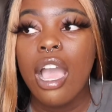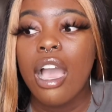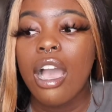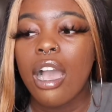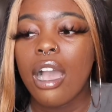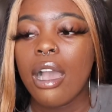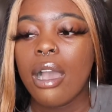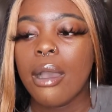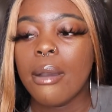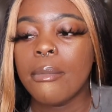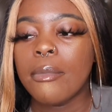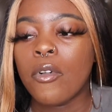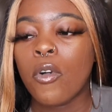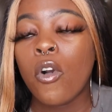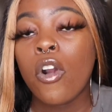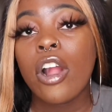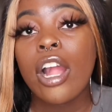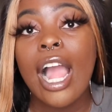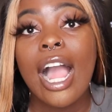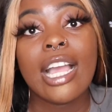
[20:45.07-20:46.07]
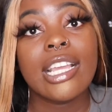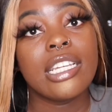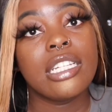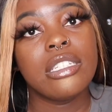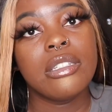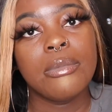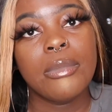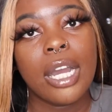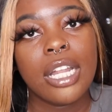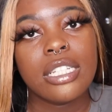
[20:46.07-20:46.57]
um or i get
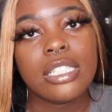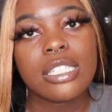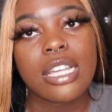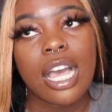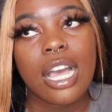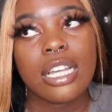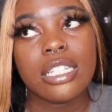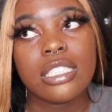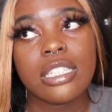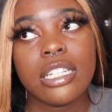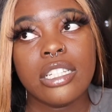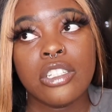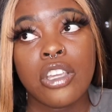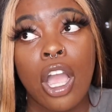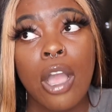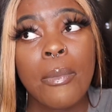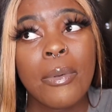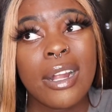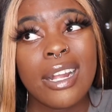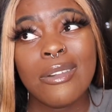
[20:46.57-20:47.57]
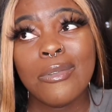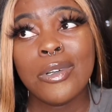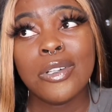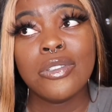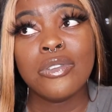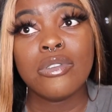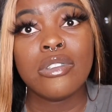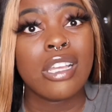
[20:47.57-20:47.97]
demonetized and y'all probably won't